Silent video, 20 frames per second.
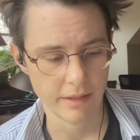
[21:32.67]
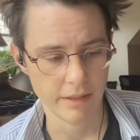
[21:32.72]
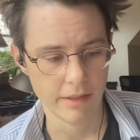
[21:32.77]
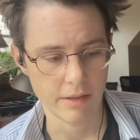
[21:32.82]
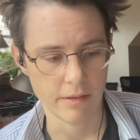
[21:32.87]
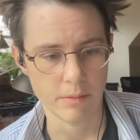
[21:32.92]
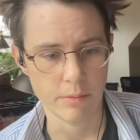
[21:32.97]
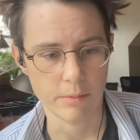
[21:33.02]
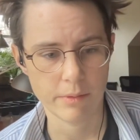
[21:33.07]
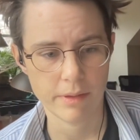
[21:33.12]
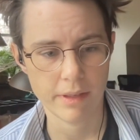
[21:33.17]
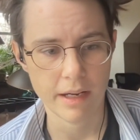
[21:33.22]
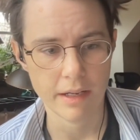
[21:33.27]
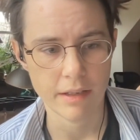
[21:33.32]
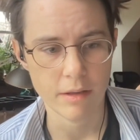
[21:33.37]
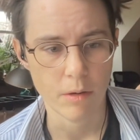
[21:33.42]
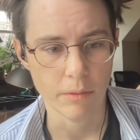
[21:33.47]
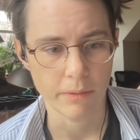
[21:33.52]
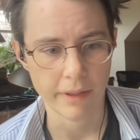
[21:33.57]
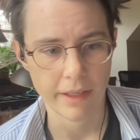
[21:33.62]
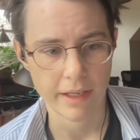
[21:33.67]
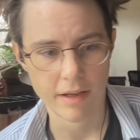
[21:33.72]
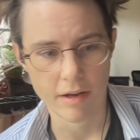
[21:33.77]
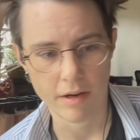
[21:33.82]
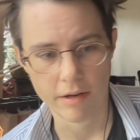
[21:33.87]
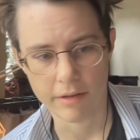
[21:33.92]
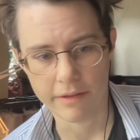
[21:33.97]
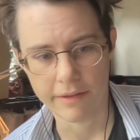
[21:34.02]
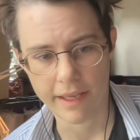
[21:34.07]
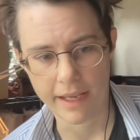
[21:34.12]
Not only
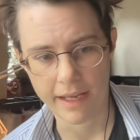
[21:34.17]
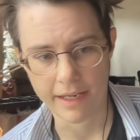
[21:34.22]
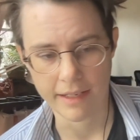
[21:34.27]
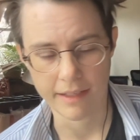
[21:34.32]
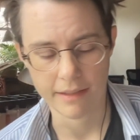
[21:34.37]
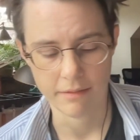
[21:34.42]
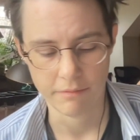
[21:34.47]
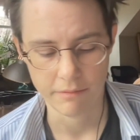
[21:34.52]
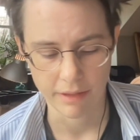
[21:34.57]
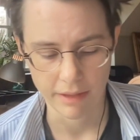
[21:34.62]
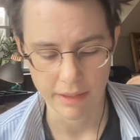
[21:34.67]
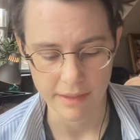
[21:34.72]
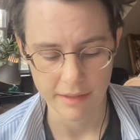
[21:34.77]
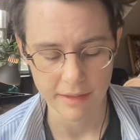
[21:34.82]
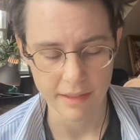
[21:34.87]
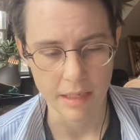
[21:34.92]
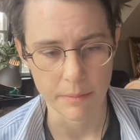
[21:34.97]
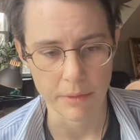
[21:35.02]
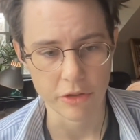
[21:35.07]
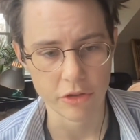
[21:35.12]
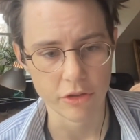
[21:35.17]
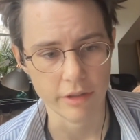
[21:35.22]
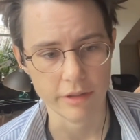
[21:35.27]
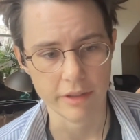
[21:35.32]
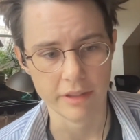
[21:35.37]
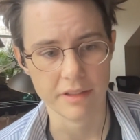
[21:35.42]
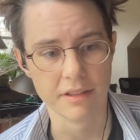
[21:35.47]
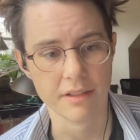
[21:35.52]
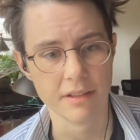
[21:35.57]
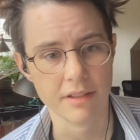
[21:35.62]
are they really established
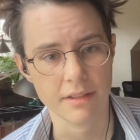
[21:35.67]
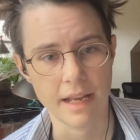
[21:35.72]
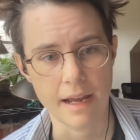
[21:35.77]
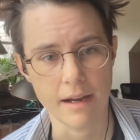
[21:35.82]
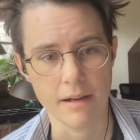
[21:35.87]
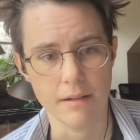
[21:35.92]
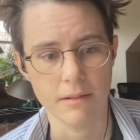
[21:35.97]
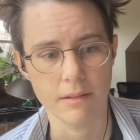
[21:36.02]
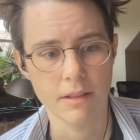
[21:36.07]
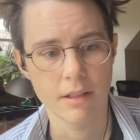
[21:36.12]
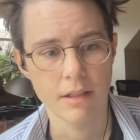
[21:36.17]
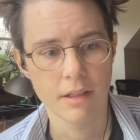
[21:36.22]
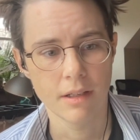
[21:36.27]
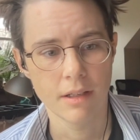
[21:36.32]
artists now,